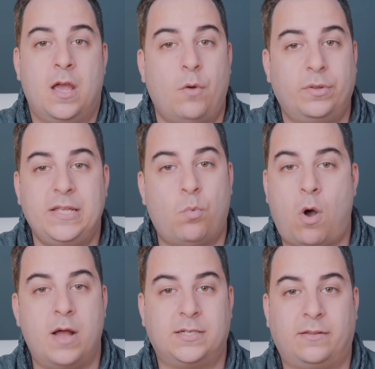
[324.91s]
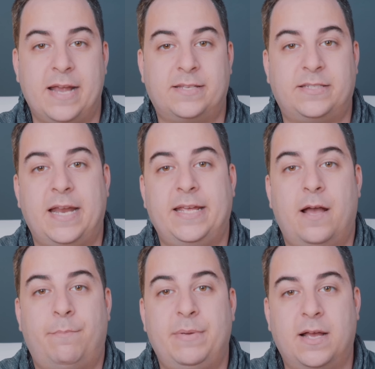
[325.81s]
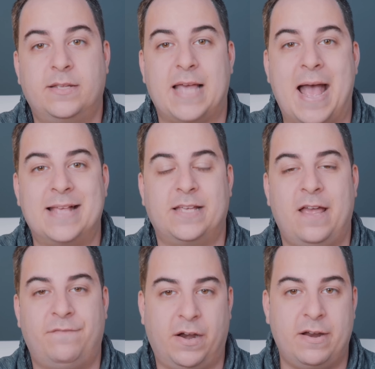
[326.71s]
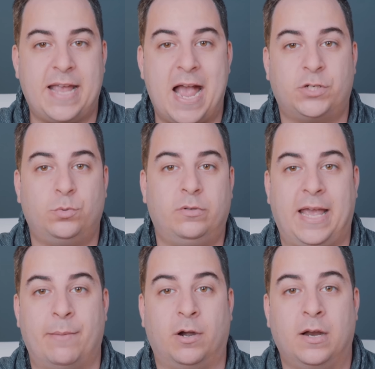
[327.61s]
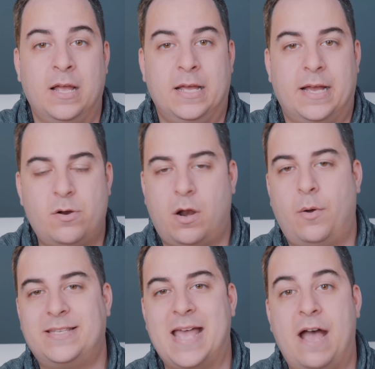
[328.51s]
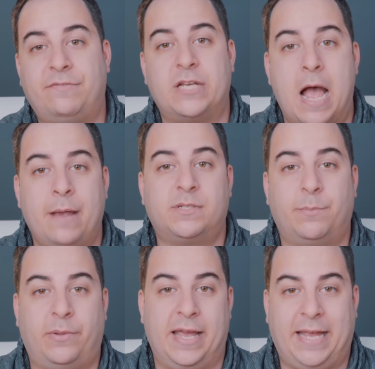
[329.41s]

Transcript: I really want to like Stadia because as a very casual gamer, I don't always have time to play